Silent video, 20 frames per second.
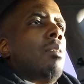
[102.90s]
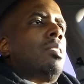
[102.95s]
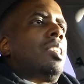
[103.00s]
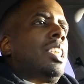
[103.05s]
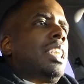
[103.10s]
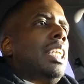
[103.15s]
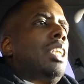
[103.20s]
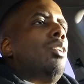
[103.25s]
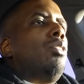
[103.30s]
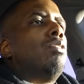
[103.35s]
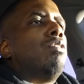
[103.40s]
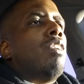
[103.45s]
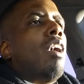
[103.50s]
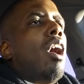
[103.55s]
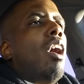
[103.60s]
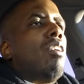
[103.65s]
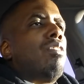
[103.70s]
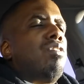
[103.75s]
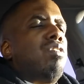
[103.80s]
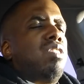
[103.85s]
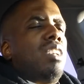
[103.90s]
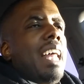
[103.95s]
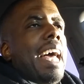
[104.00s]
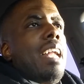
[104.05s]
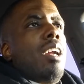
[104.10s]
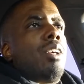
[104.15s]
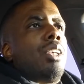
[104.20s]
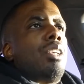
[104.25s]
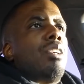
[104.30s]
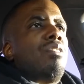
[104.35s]
see you fall
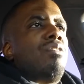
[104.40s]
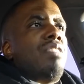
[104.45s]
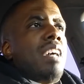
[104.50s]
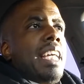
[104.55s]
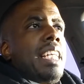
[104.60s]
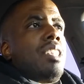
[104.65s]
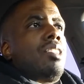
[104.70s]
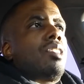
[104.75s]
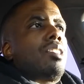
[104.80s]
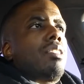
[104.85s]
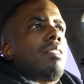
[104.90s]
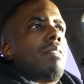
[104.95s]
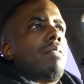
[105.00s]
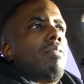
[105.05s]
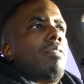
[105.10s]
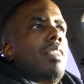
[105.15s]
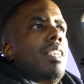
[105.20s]
flat on your face.